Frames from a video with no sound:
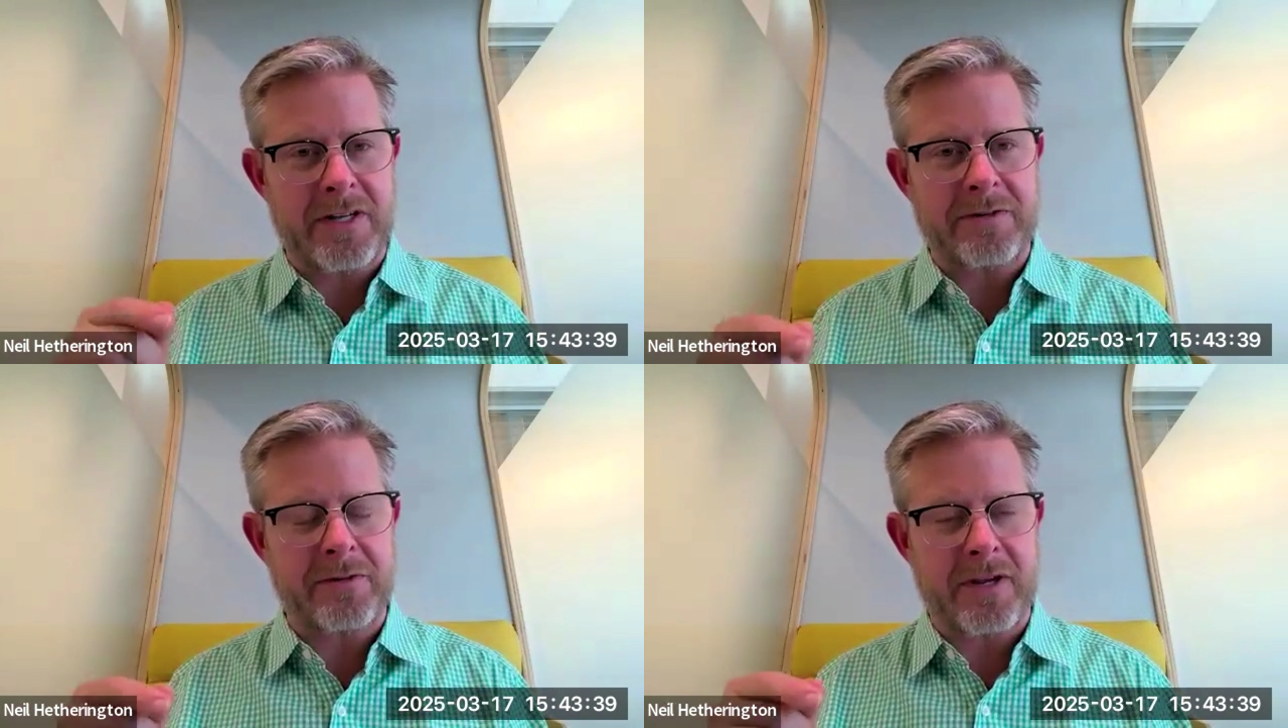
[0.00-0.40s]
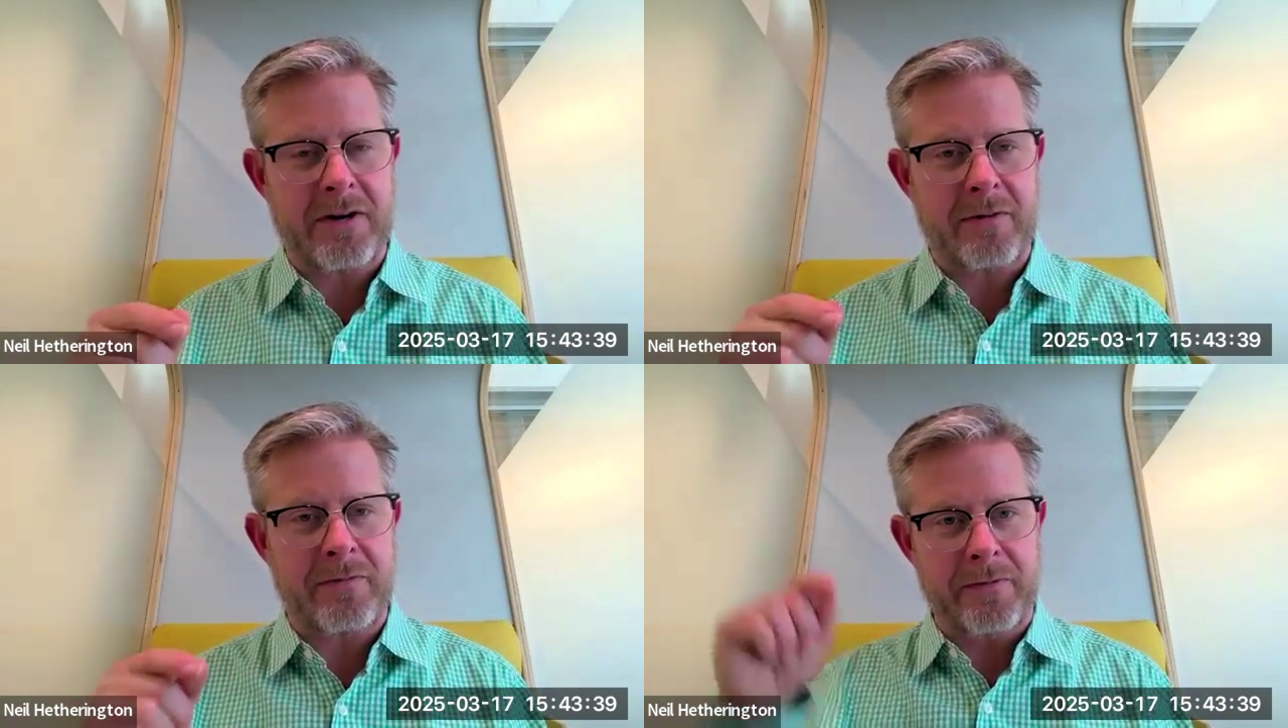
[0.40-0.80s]
dental
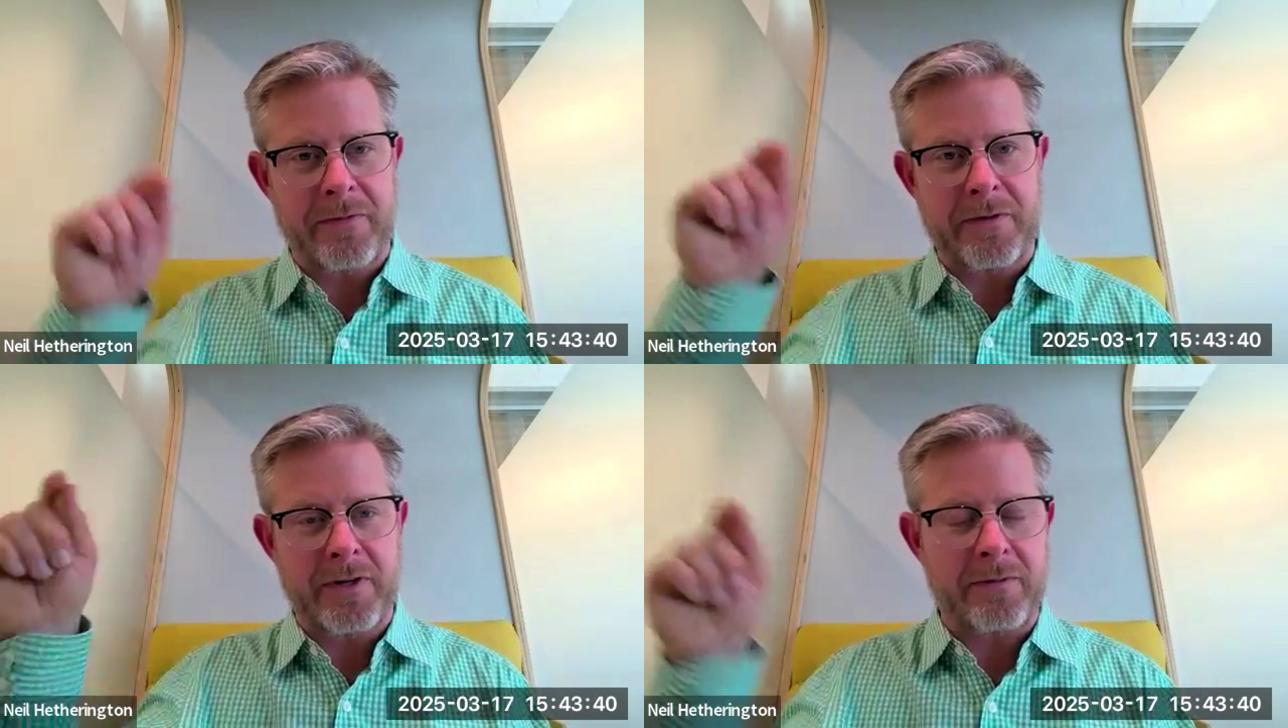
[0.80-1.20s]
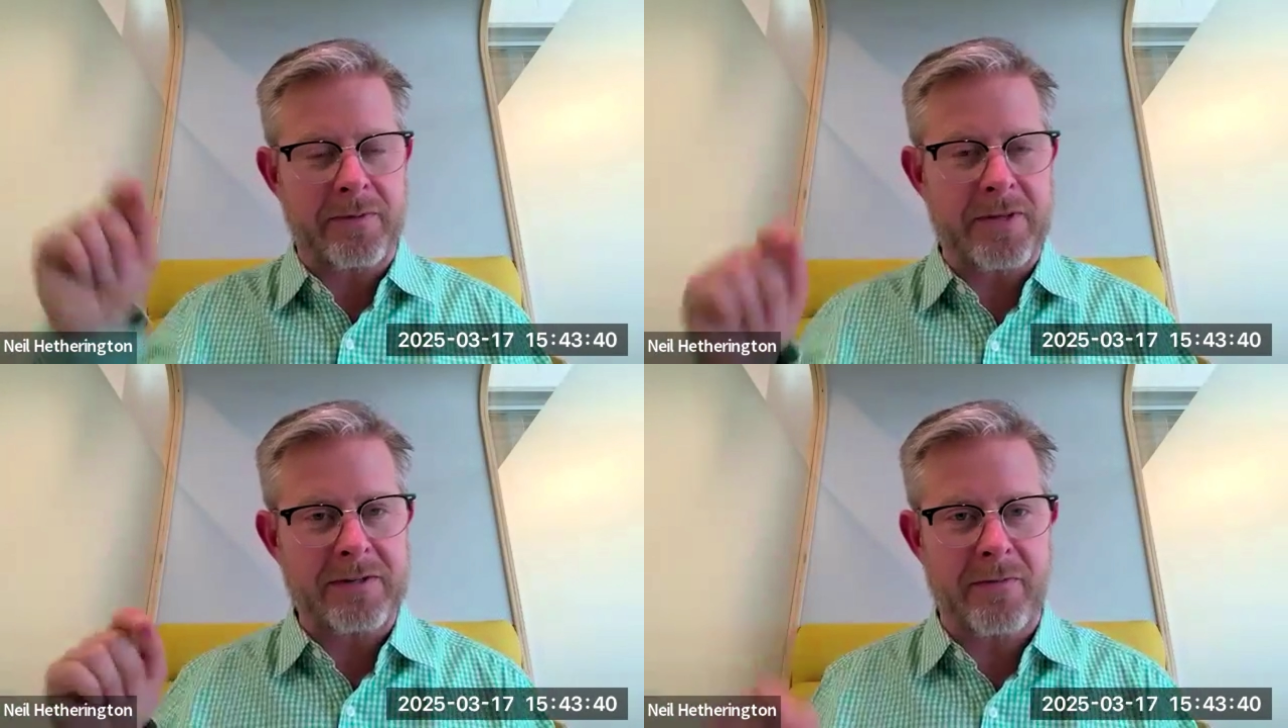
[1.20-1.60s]
care if you filled out
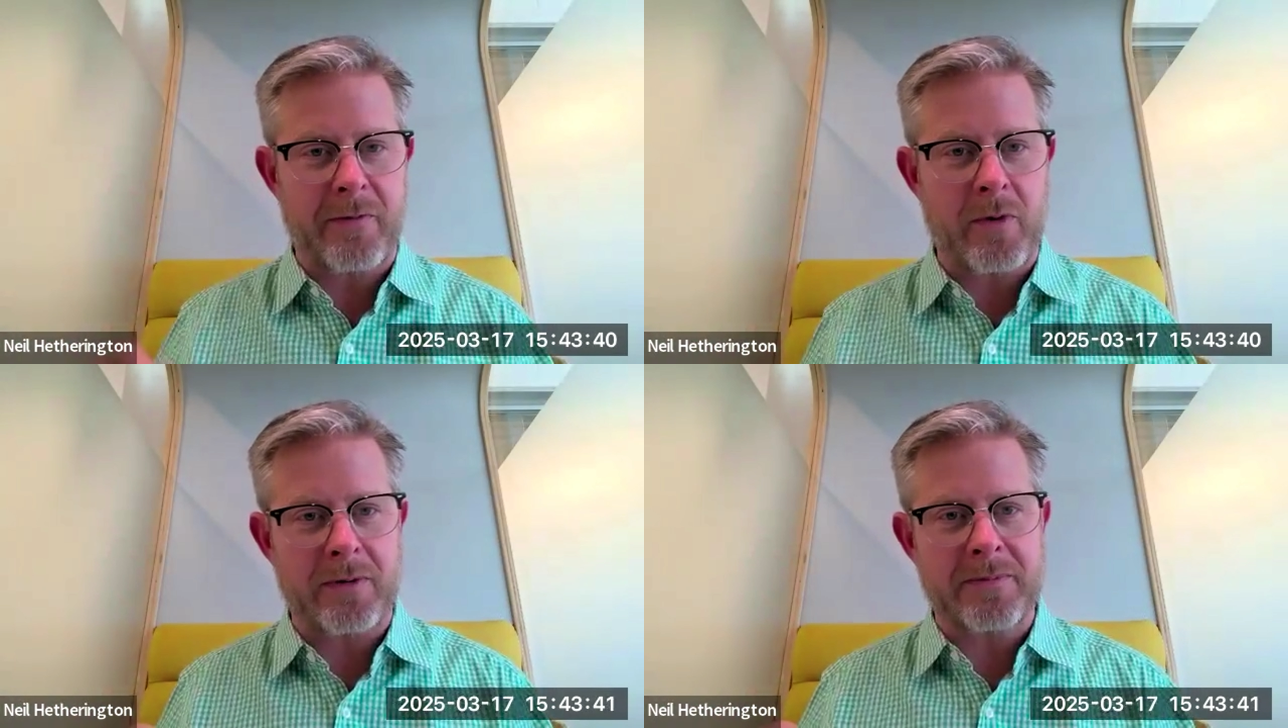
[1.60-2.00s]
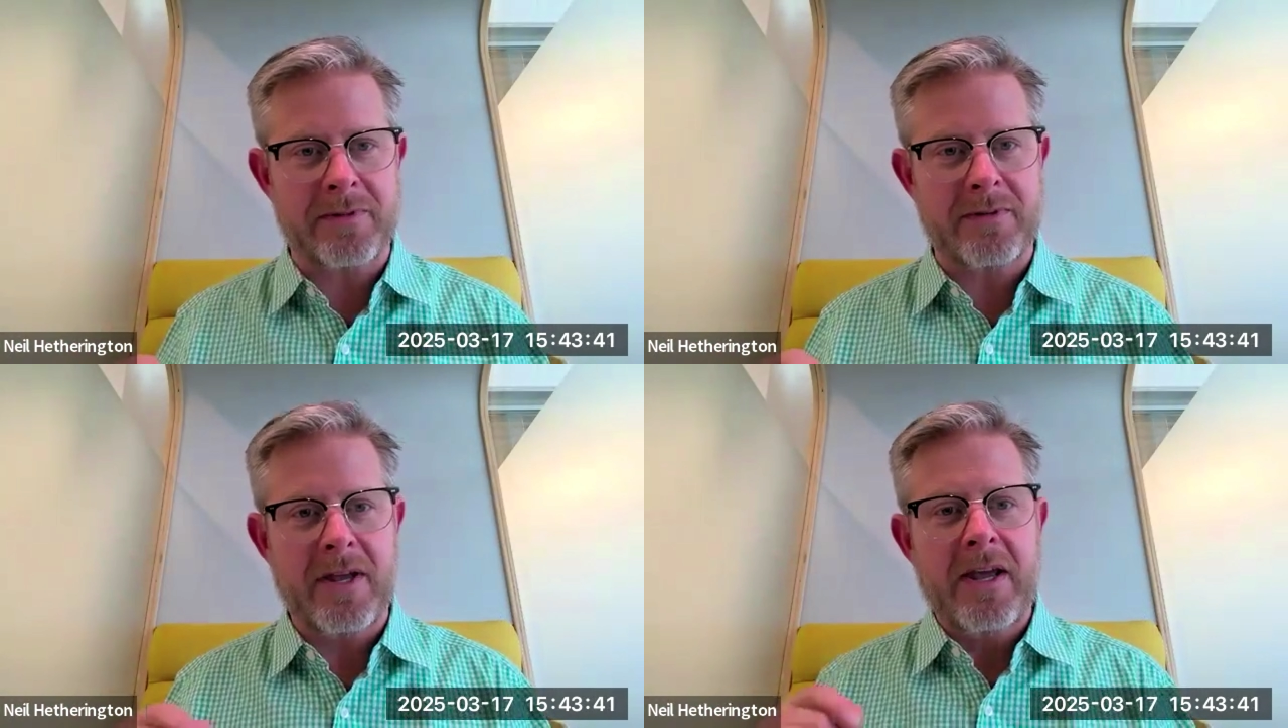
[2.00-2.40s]
these
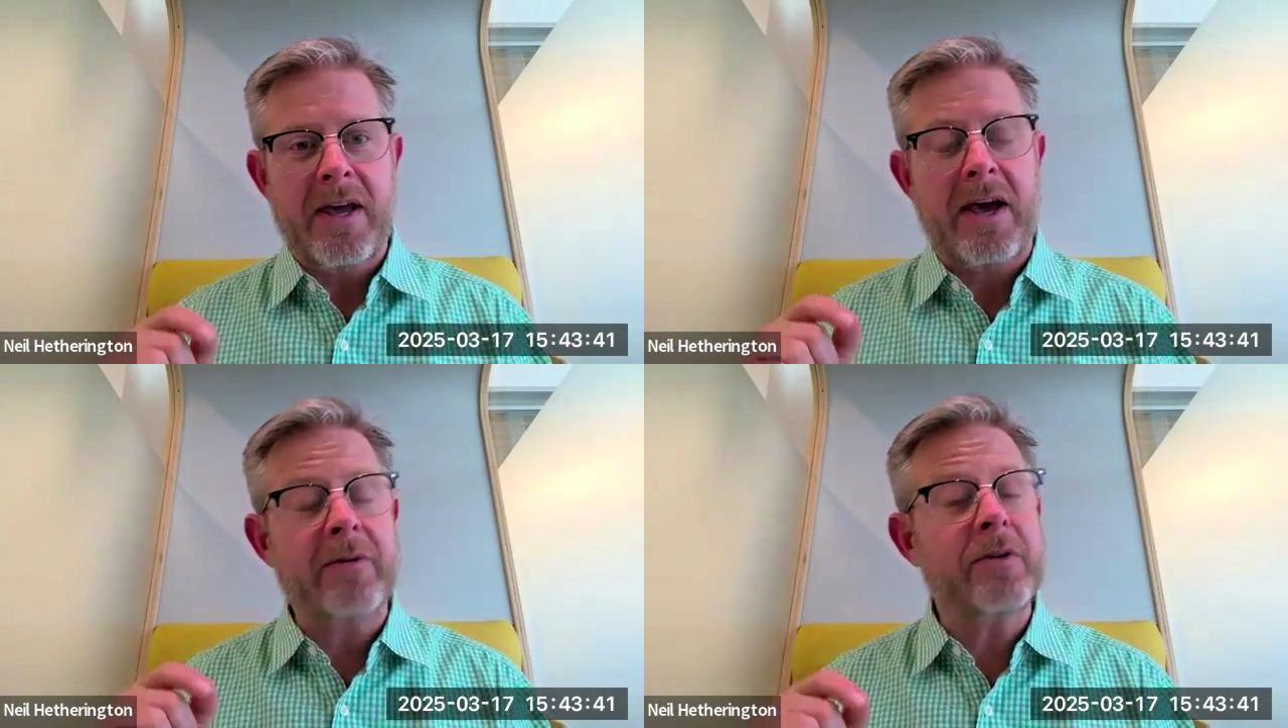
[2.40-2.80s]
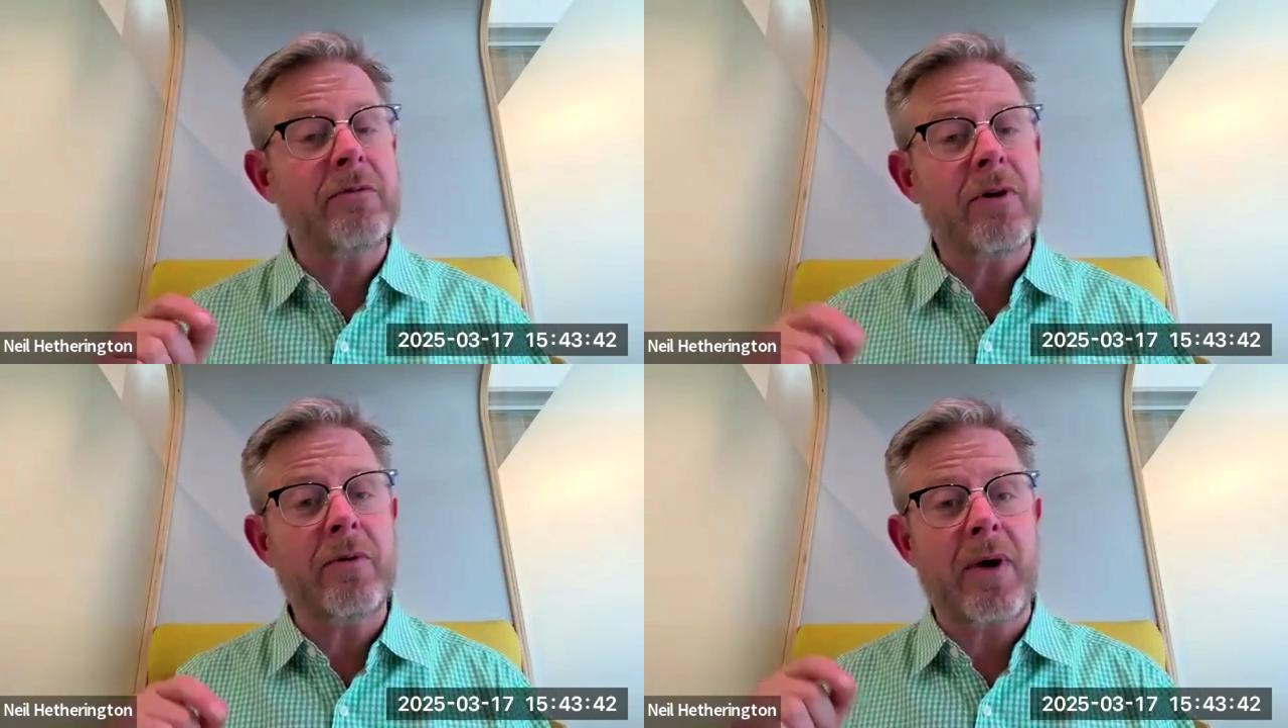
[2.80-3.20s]
forms? How do
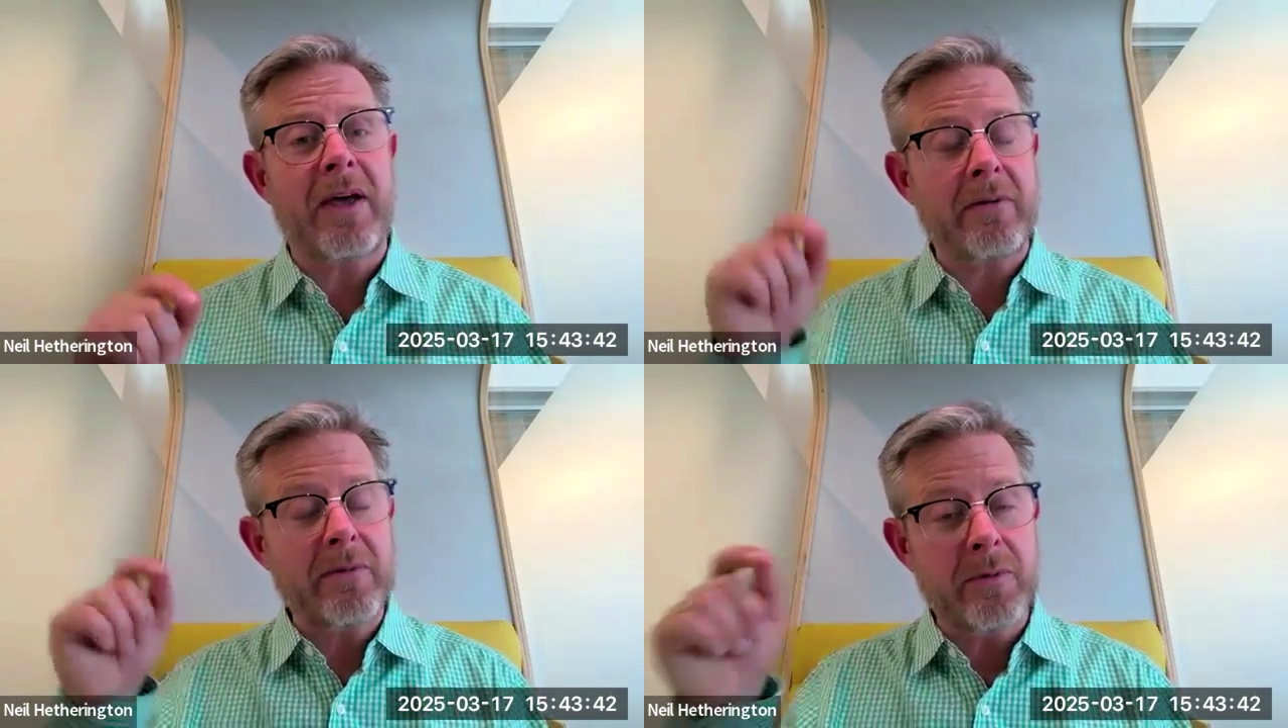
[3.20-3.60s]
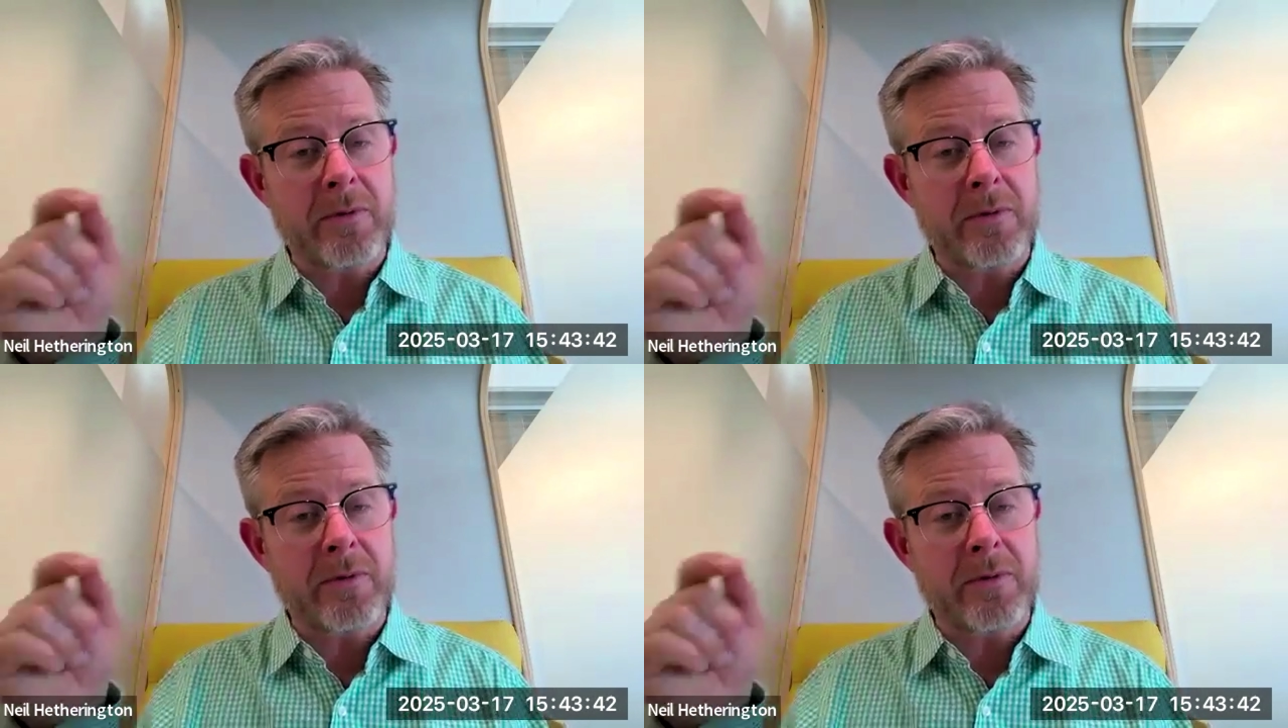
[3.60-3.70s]
you know how